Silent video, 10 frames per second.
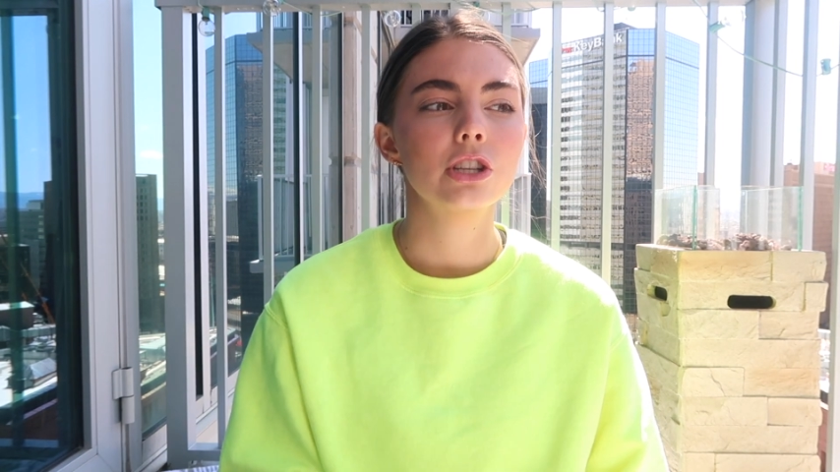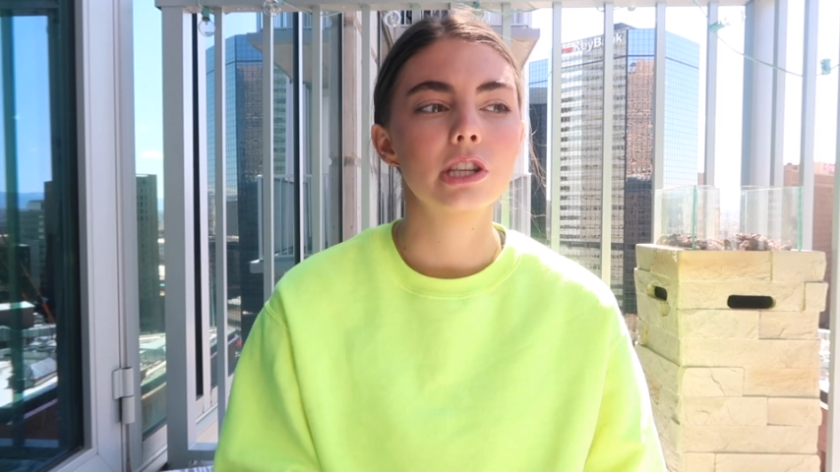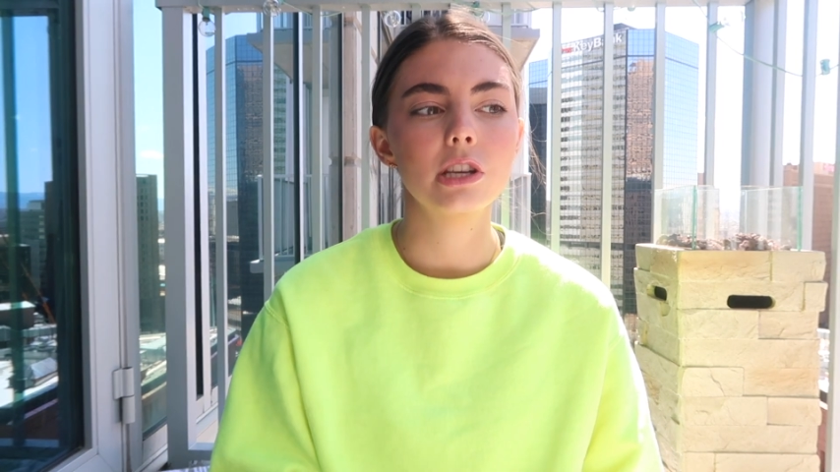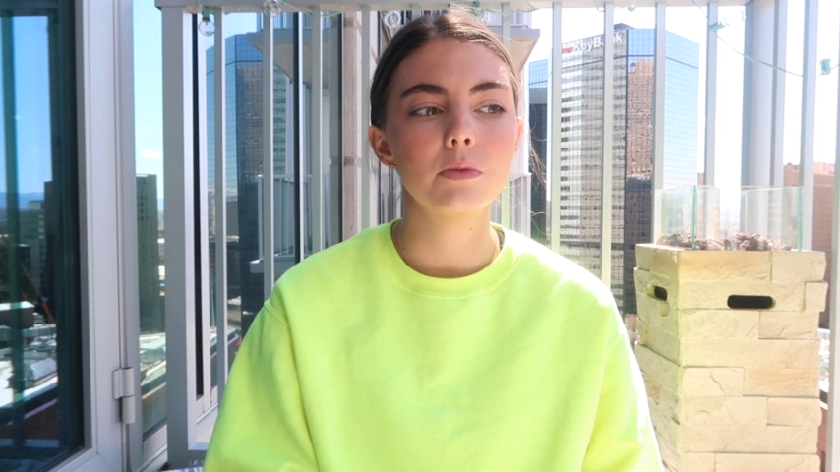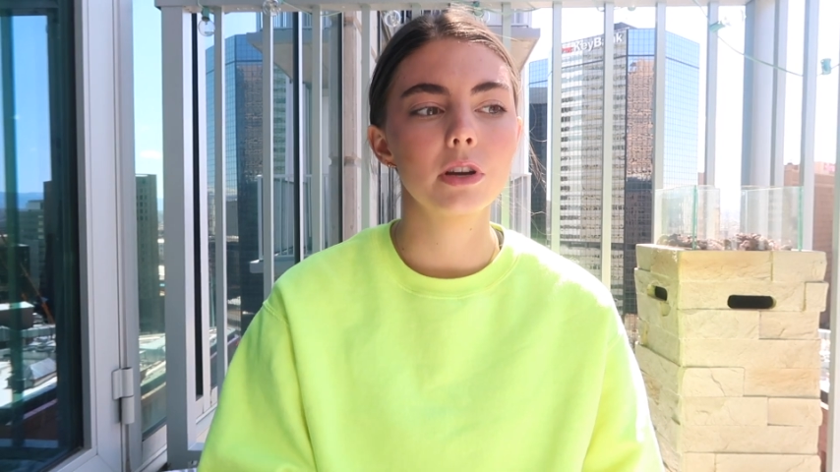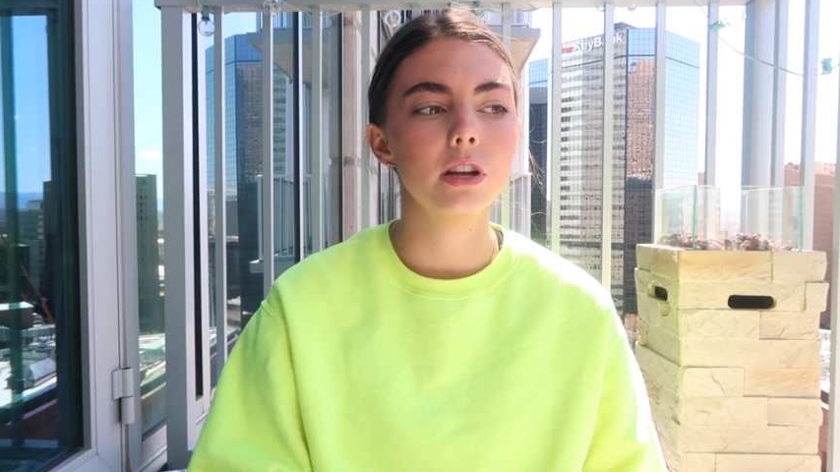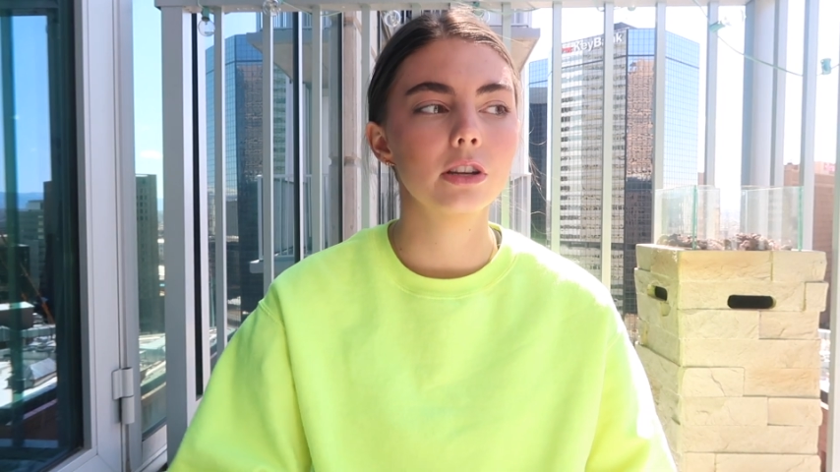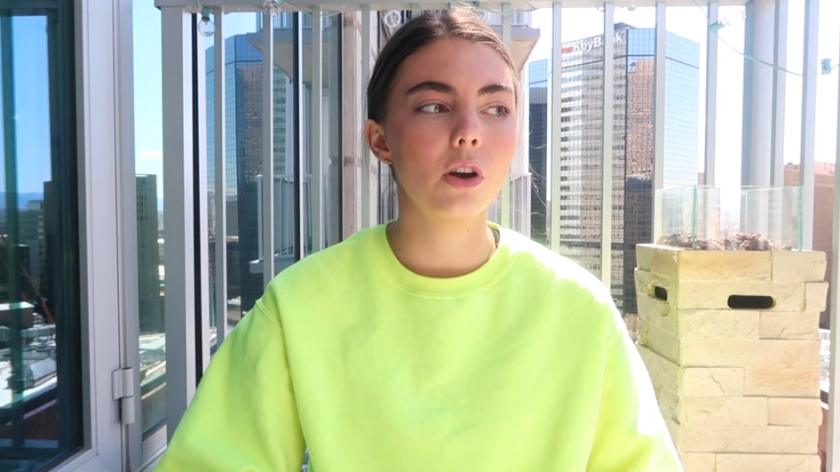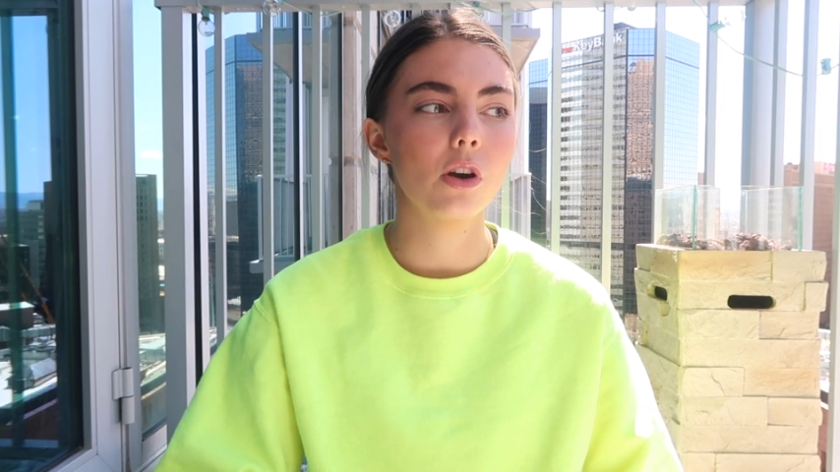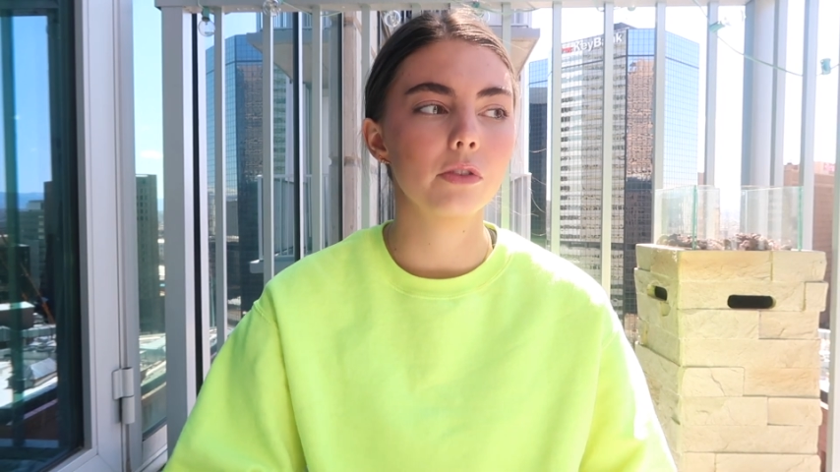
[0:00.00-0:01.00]
she
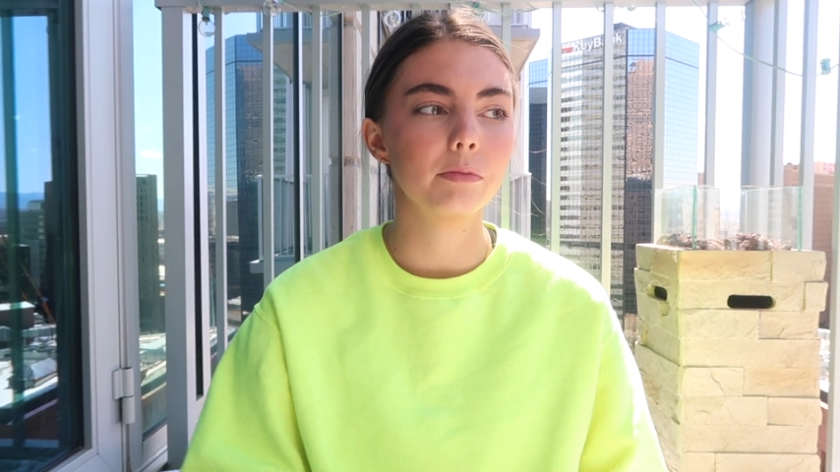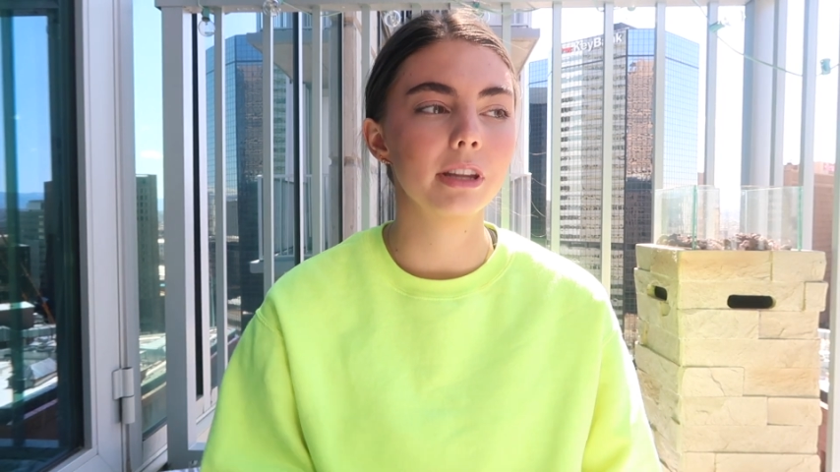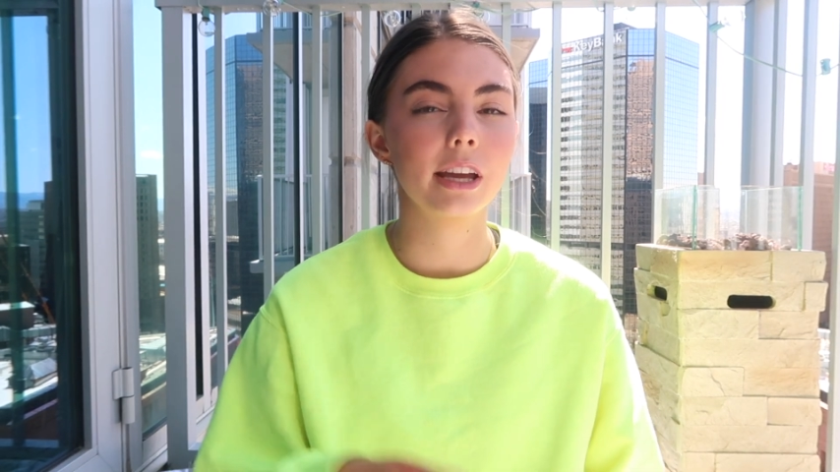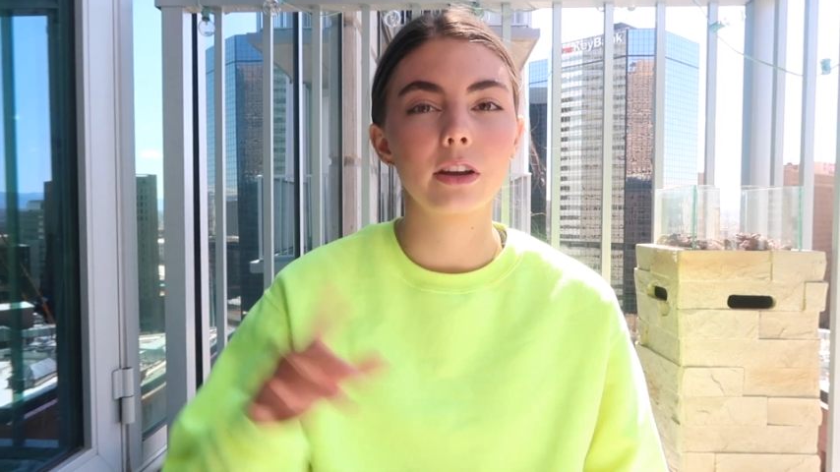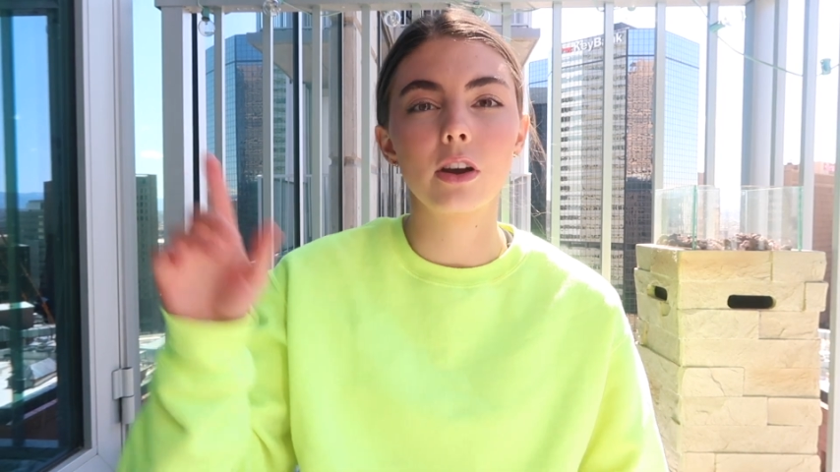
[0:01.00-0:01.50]
would go over and be like,